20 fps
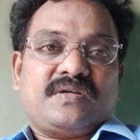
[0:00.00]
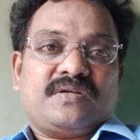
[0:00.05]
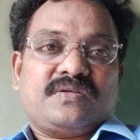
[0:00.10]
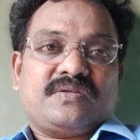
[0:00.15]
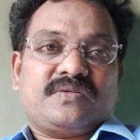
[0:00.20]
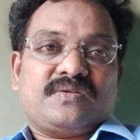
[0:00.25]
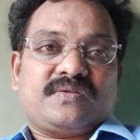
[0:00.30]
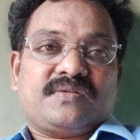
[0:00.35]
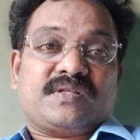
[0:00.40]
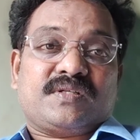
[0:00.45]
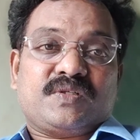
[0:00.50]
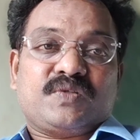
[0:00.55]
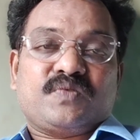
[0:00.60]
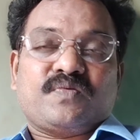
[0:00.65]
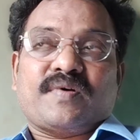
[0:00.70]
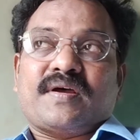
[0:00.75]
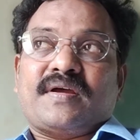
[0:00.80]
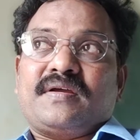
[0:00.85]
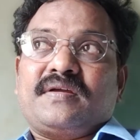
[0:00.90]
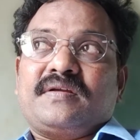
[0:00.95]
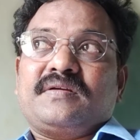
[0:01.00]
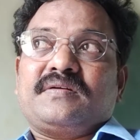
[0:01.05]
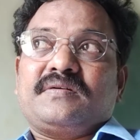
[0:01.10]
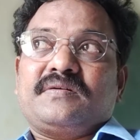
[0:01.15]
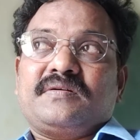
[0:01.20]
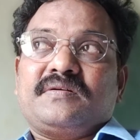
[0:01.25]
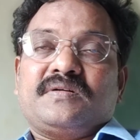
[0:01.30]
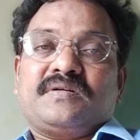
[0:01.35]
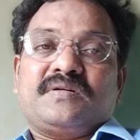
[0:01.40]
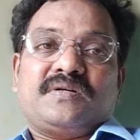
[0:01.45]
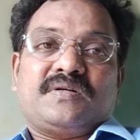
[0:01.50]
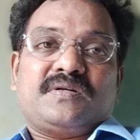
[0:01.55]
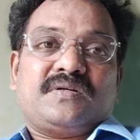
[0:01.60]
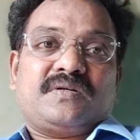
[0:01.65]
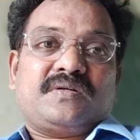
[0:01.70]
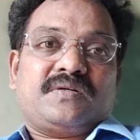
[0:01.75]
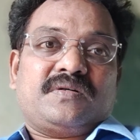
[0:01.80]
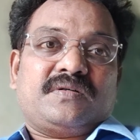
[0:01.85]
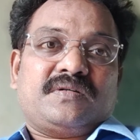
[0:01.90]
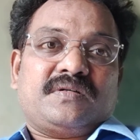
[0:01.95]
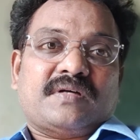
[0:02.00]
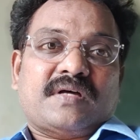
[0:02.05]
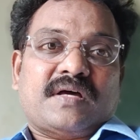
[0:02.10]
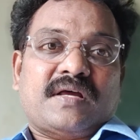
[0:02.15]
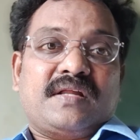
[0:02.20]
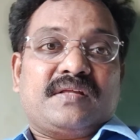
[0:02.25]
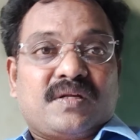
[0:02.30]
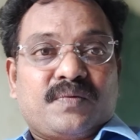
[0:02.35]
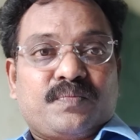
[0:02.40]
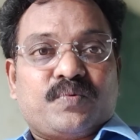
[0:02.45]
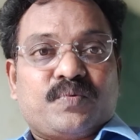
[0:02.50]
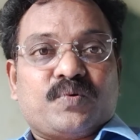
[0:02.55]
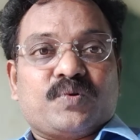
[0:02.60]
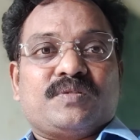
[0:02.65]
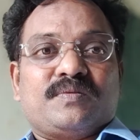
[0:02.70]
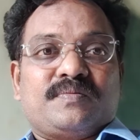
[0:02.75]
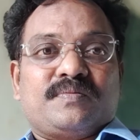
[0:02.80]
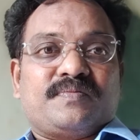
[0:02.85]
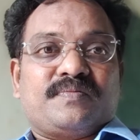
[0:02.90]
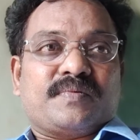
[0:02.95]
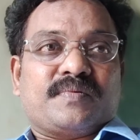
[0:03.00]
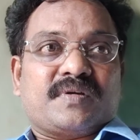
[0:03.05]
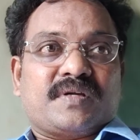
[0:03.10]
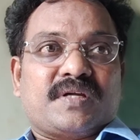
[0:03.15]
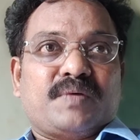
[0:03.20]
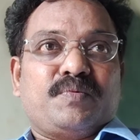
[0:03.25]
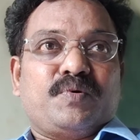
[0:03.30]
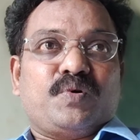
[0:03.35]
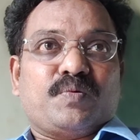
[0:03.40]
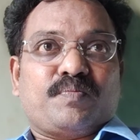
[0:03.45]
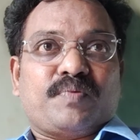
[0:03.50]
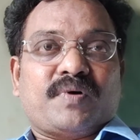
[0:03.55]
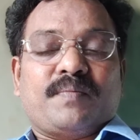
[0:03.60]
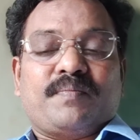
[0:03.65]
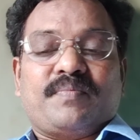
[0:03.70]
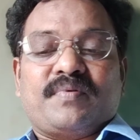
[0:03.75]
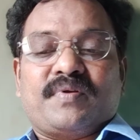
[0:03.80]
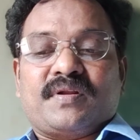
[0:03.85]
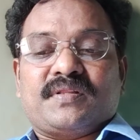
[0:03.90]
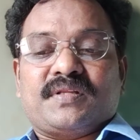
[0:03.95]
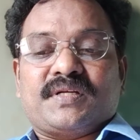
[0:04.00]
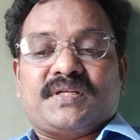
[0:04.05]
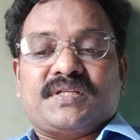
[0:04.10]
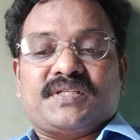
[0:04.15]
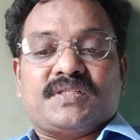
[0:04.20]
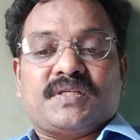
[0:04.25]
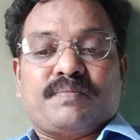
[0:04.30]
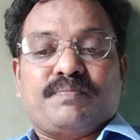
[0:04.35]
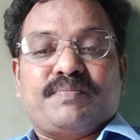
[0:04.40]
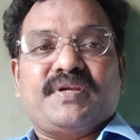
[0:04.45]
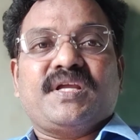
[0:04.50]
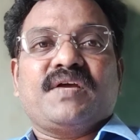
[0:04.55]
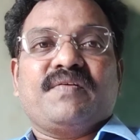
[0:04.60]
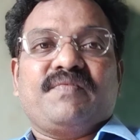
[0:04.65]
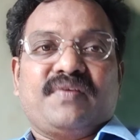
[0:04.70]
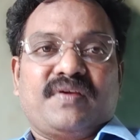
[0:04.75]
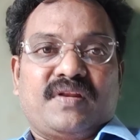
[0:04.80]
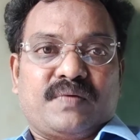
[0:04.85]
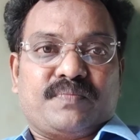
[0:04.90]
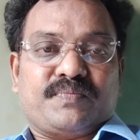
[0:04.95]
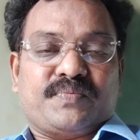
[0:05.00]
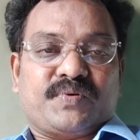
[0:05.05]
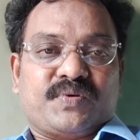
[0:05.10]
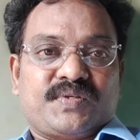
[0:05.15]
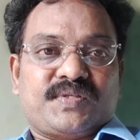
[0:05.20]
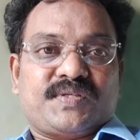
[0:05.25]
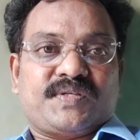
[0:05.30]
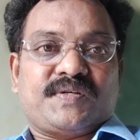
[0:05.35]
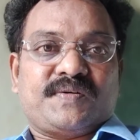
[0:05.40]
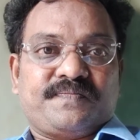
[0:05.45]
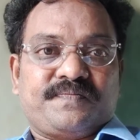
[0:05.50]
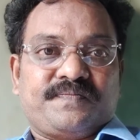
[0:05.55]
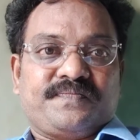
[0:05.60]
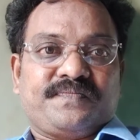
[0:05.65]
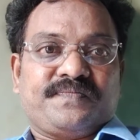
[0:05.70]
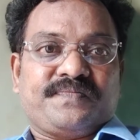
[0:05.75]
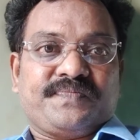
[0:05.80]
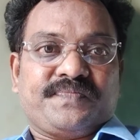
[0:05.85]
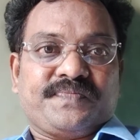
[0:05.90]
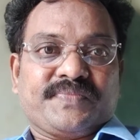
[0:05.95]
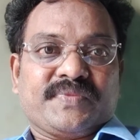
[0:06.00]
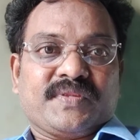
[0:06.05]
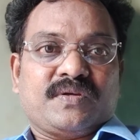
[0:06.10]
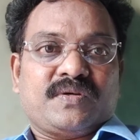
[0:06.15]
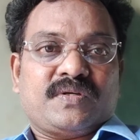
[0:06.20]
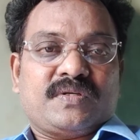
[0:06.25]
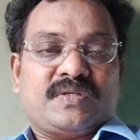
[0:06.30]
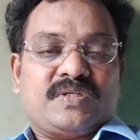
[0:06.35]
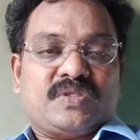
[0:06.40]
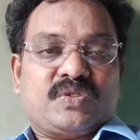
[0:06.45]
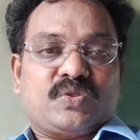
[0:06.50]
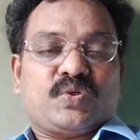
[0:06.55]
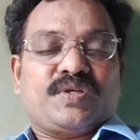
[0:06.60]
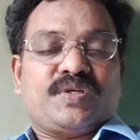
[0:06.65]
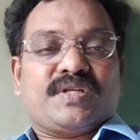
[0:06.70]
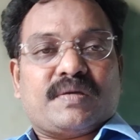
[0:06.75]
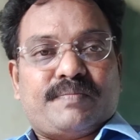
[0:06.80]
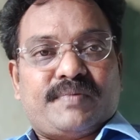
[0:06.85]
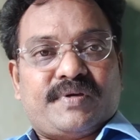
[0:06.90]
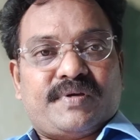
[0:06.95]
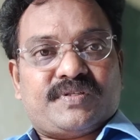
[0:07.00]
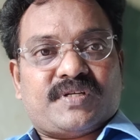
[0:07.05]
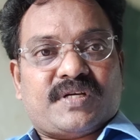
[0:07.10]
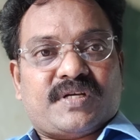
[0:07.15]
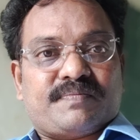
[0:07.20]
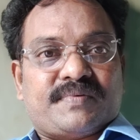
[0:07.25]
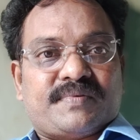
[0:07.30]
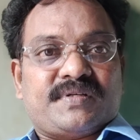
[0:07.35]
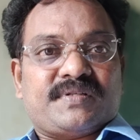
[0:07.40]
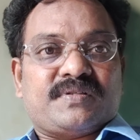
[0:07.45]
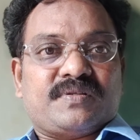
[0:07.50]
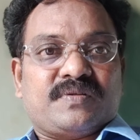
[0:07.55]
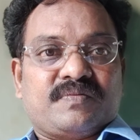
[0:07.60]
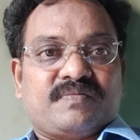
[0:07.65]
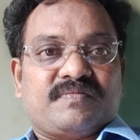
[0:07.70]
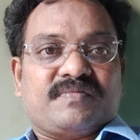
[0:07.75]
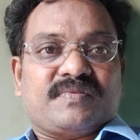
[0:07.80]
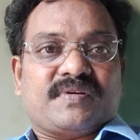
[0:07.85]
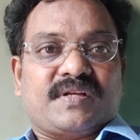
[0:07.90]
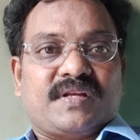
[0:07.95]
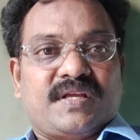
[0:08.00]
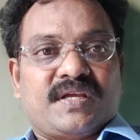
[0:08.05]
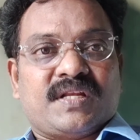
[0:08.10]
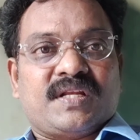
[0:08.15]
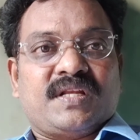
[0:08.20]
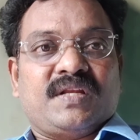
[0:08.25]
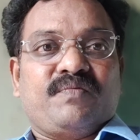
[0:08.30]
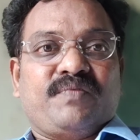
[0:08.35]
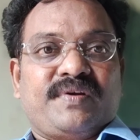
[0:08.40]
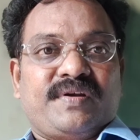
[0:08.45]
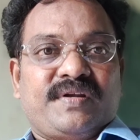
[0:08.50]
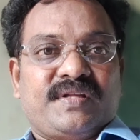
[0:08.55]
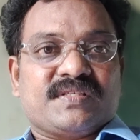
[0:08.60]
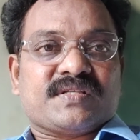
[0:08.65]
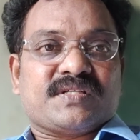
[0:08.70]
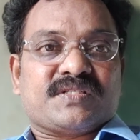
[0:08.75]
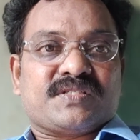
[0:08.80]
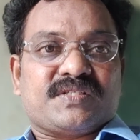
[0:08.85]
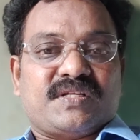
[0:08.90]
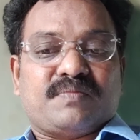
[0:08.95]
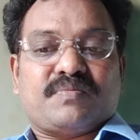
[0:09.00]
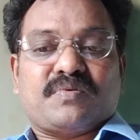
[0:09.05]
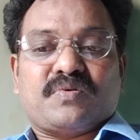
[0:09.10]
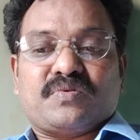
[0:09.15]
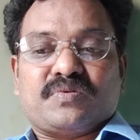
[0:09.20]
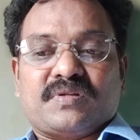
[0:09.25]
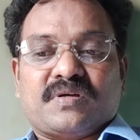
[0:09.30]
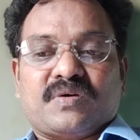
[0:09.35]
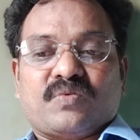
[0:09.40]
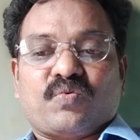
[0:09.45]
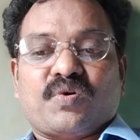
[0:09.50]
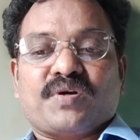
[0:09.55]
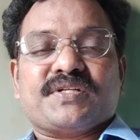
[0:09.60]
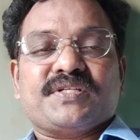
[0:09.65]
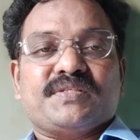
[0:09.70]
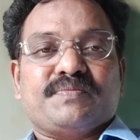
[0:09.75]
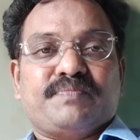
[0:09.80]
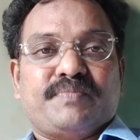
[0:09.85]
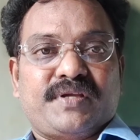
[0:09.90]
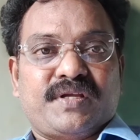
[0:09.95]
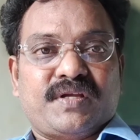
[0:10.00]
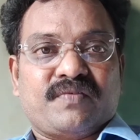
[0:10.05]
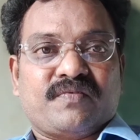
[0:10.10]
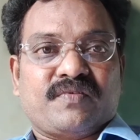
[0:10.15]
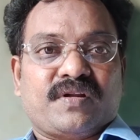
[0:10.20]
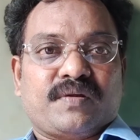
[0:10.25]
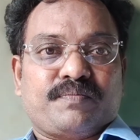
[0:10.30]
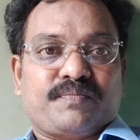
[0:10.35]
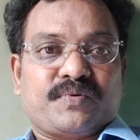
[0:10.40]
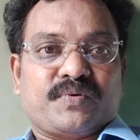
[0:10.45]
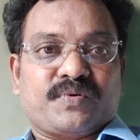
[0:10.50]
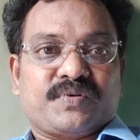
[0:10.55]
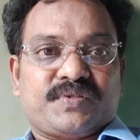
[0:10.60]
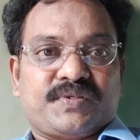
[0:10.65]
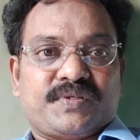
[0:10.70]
So that is why another approach came into popular, that is the behavioral approach. So in coming chapters, clearly we discussed about the what is behavioral approach.